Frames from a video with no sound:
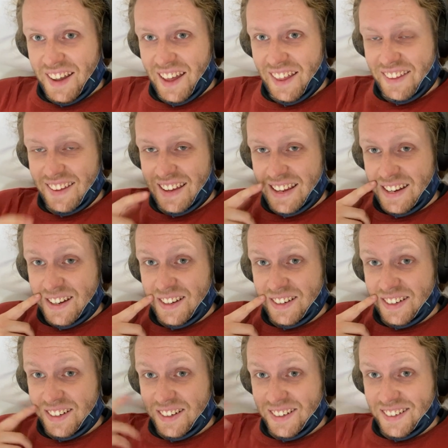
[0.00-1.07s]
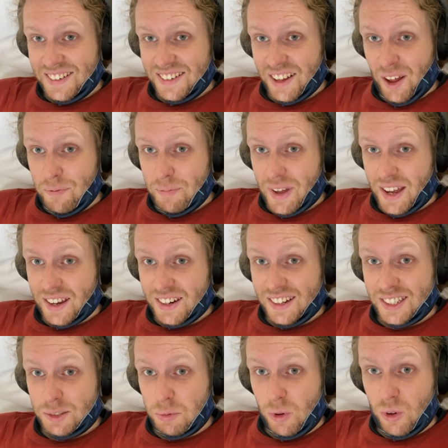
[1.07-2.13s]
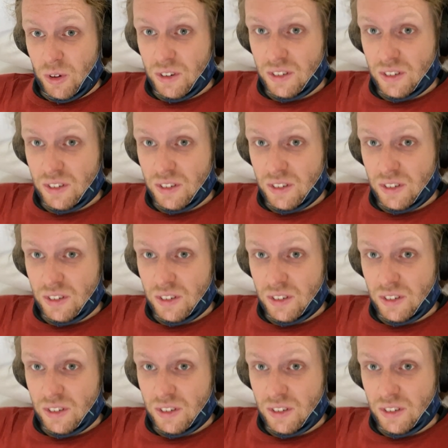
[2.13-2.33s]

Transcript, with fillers: and then unpack and explore.